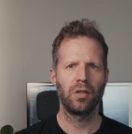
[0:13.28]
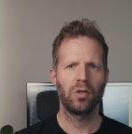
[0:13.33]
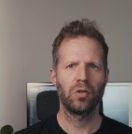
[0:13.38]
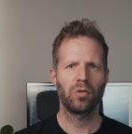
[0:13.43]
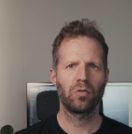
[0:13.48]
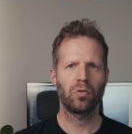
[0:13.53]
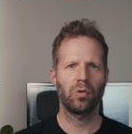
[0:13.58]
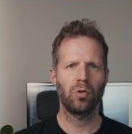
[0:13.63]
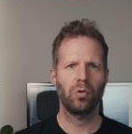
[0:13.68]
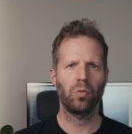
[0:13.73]

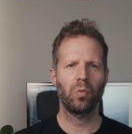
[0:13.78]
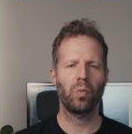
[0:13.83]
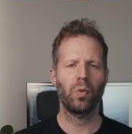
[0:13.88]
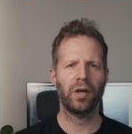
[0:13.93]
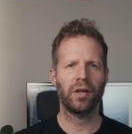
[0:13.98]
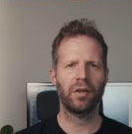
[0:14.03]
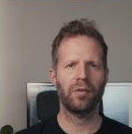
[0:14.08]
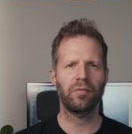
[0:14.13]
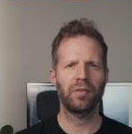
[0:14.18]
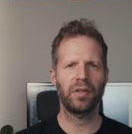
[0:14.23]
So
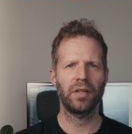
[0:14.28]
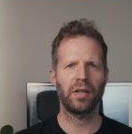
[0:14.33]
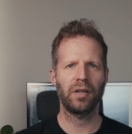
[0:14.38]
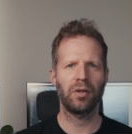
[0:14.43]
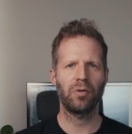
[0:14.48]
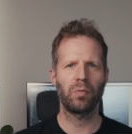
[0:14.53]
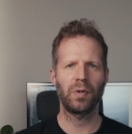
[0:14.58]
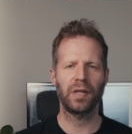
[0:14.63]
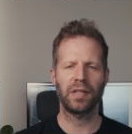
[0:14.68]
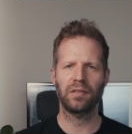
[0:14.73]
one of
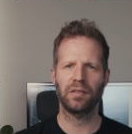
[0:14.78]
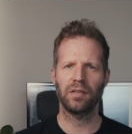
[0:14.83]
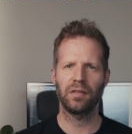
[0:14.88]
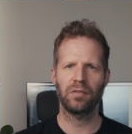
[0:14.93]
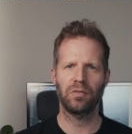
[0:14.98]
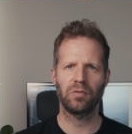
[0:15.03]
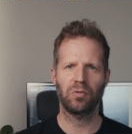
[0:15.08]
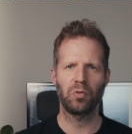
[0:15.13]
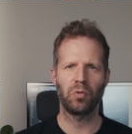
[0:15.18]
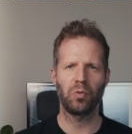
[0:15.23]
the
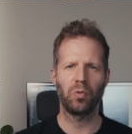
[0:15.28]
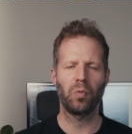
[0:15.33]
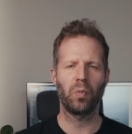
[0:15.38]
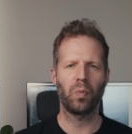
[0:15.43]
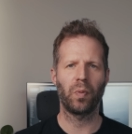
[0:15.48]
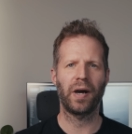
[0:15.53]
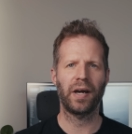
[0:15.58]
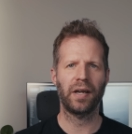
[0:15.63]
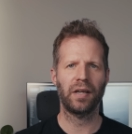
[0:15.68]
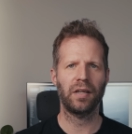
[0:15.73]
reasons to
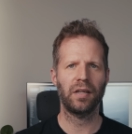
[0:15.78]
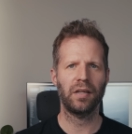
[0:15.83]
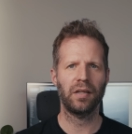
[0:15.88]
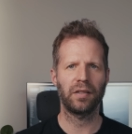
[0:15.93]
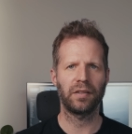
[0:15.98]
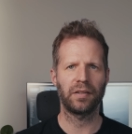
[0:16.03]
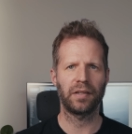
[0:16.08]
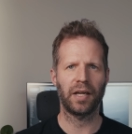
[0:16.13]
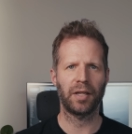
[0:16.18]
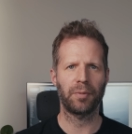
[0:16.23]
why
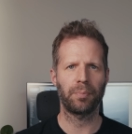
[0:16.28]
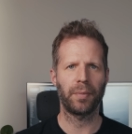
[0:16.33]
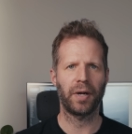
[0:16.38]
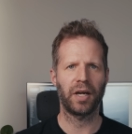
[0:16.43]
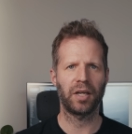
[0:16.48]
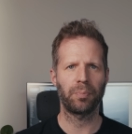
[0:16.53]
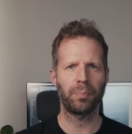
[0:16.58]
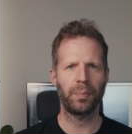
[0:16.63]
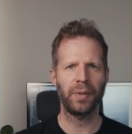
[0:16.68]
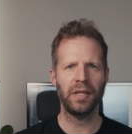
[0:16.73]
that
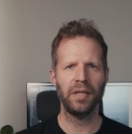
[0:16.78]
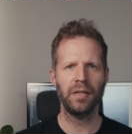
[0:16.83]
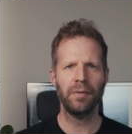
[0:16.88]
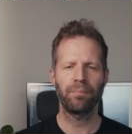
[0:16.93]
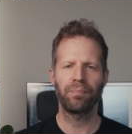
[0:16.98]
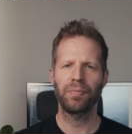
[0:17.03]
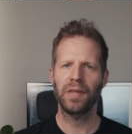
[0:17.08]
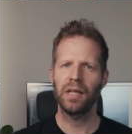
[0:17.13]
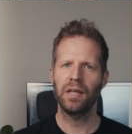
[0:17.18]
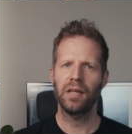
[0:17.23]
might be
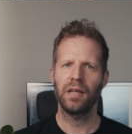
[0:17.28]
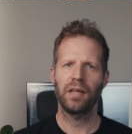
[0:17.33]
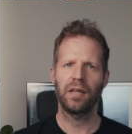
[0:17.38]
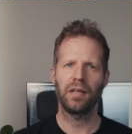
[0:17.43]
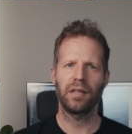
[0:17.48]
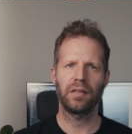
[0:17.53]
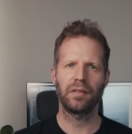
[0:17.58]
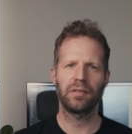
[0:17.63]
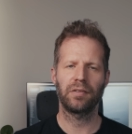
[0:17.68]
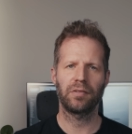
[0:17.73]

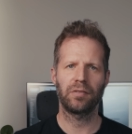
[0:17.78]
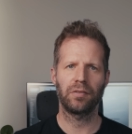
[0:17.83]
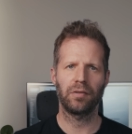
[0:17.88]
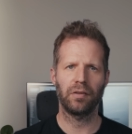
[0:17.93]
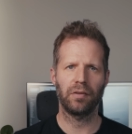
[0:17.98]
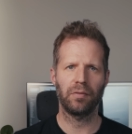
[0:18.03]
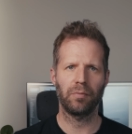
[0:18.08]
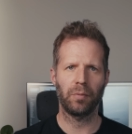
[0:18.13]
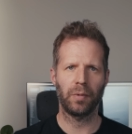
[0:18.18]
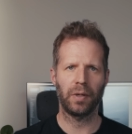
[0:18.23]
is
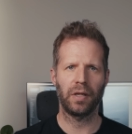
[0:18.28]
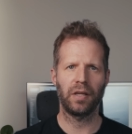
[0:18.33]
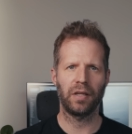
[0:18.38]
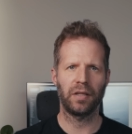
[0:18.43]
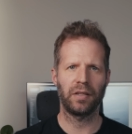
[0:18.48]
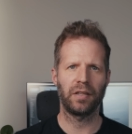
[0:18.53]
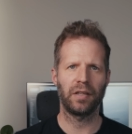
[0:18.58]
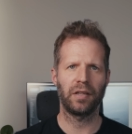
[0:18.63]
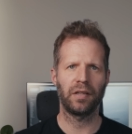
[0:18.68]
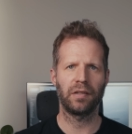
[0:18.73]
we
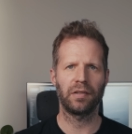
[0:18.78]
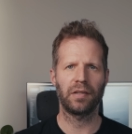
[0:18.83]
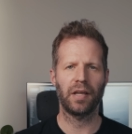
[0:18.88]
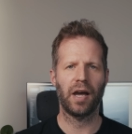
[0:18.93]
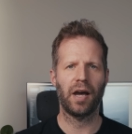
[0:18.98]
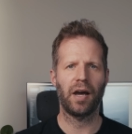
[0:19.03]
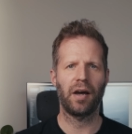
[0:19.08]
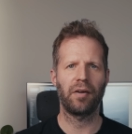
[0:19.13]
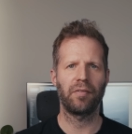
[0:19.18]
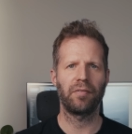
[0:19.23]
didn't
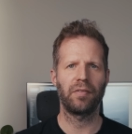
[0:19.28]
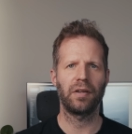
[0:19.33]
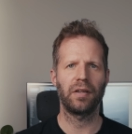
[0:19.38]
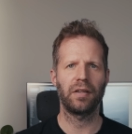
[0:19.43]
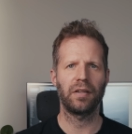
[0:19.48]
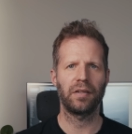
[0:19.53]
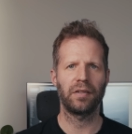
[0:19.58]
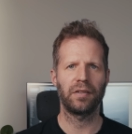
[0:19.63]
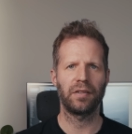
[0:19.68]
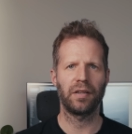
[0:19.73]
have
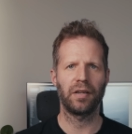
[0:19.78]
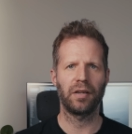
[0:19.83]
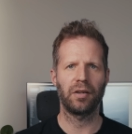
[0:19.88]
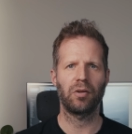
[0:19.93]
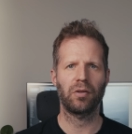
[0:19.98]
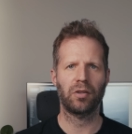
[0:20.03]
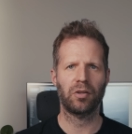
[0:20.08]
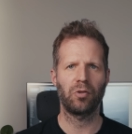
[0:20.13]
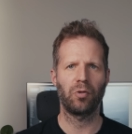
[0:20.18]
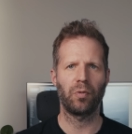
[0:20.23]

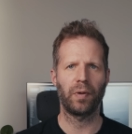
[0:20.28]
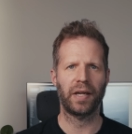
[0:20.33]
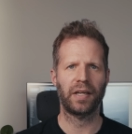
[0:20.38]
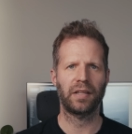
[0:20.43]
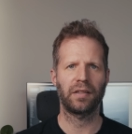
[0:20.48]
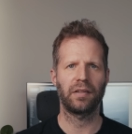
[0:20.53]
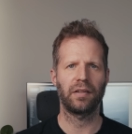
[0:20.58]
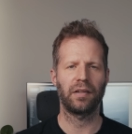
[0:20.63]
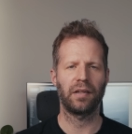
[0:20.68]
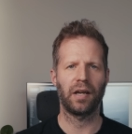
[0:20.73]
the
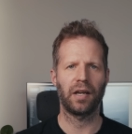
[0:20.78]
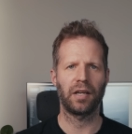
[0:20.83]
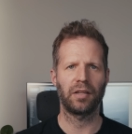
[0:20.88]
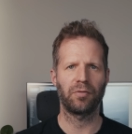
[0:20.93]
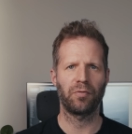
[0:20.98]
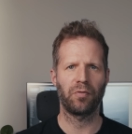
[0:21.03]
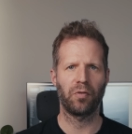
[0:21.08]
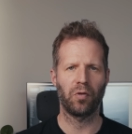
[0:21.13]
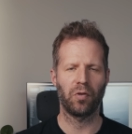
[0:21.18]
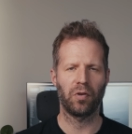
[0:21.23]
correct light
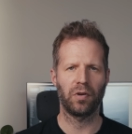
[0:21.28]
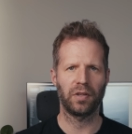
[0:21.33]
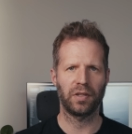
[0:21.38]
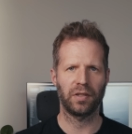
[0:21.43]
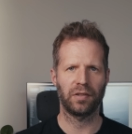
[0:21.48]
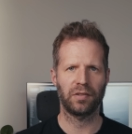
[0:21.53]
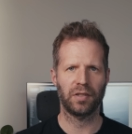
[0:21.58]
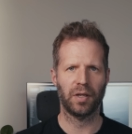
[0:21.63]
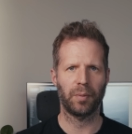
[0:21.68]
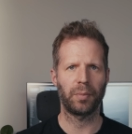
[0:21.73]
for
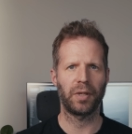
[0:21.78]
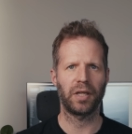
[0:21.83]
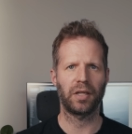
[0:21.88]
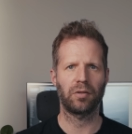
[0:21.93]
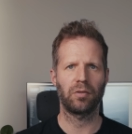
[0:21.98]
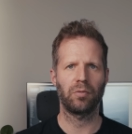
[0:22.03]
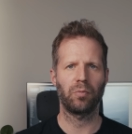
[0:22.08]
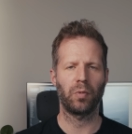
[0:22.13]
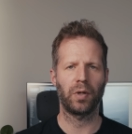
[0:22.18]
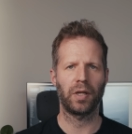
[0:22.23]
the
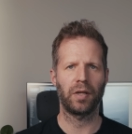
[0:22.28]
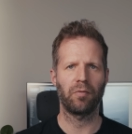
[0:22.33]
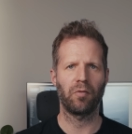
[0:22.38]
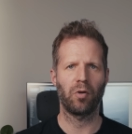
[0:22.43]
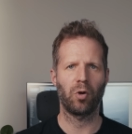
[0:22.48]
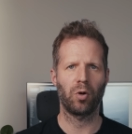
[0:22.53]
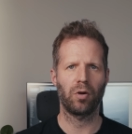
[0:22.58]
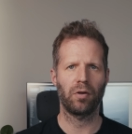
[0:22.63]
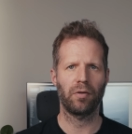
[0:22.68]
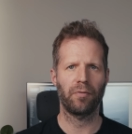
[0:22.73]
subject we
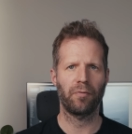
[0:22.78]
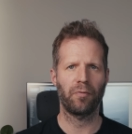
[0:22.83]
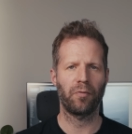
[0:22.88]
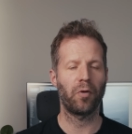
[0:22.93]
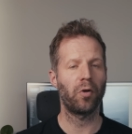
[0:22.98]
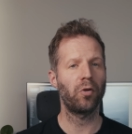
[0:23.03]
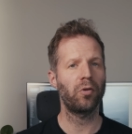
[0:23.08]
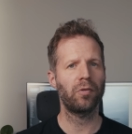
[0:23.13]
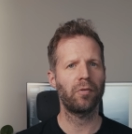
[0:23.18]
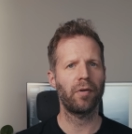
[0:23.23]
were
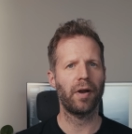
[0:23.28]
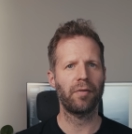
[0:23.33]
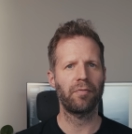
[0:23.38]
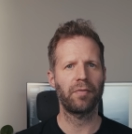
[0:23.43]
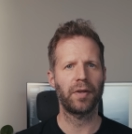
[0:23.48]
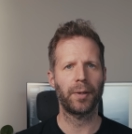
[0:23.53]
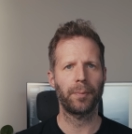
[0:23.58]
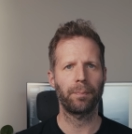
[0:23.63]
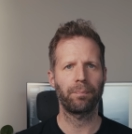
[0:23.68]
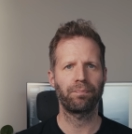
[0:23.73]

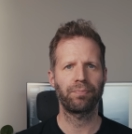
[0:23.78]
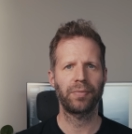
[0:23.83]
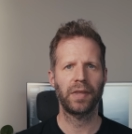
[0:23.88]
photographing.